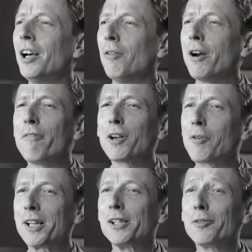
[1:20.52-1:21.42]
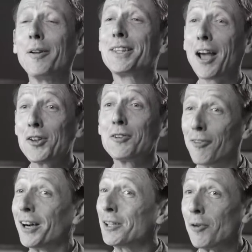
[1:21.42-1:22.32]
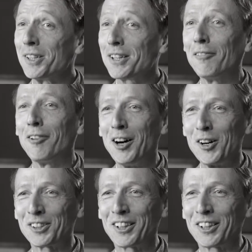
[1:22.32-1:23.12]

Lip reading: One of the questions one does find oneself asked